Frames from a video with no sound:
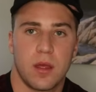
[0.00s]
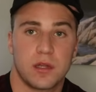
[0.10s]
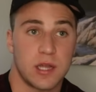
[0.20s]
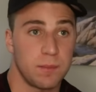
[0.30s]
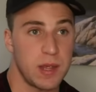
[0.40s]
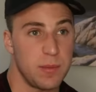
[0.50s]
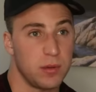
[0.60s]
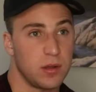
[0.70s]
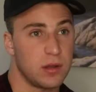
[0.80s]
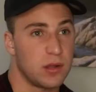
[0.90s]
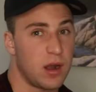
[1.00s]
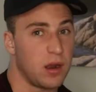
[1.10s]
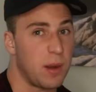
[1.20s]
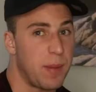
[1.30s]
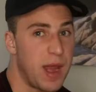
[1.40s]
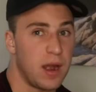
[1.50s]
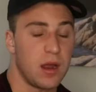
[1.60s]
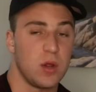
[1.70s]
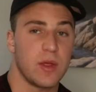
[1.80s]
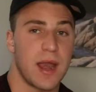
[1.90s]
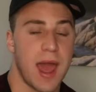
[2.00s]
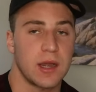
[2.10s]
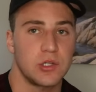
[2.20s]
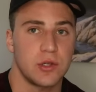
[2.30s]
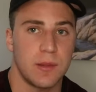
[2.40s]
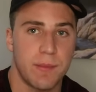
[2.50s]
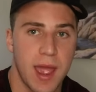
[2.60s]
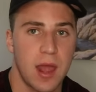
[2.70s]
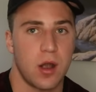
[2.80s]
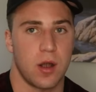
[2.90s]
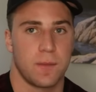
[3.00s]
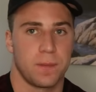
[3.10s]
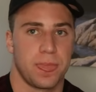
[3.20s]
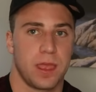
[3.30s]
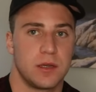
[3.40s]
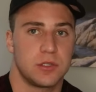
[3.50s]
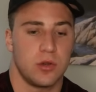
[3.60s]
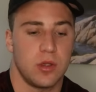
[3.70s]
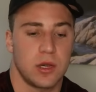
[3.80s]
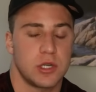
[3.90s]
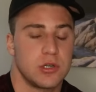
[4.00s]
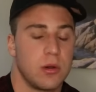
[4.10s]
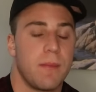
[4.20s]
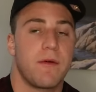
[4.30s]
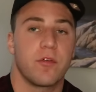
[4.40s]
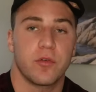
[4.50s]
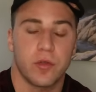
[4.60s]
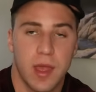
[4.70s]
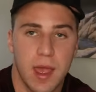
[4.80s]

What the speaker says: Some people are dependent on you that actually matter. So you got to show up for